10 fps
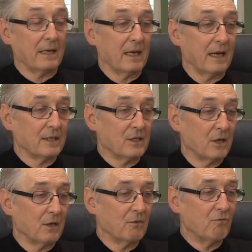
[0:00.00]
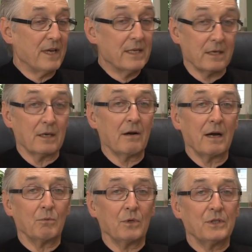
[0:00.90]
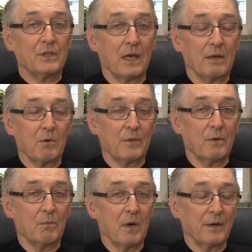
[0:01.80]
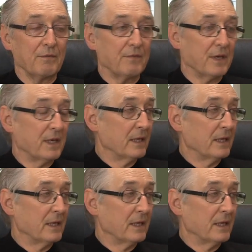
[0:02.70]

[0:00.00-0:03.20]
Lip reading: As a reader, I would say one of